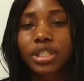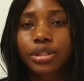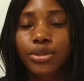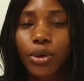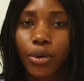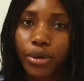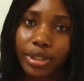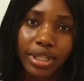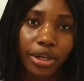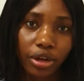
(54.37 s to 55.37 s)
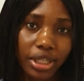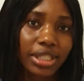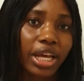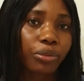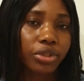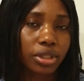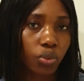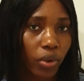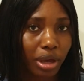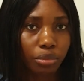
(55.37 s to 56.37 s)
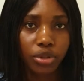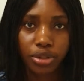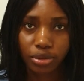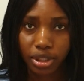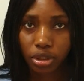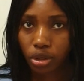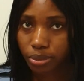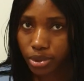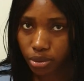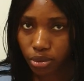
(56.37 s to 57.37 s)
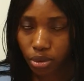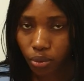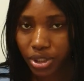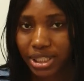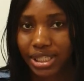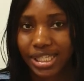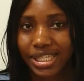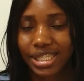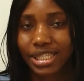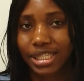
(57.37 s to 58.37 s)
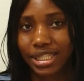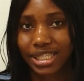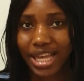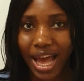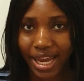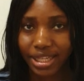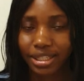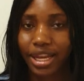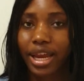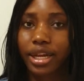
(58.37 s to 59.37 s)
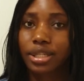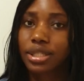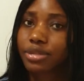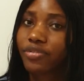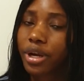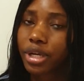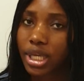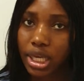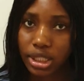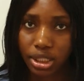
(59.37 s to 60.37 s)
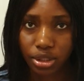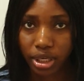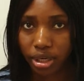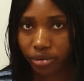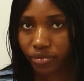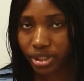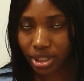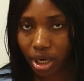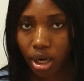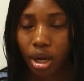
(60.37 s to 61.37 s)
So the Northern Cyprus is where most students come to, which is the side that it's very easy to get a visa,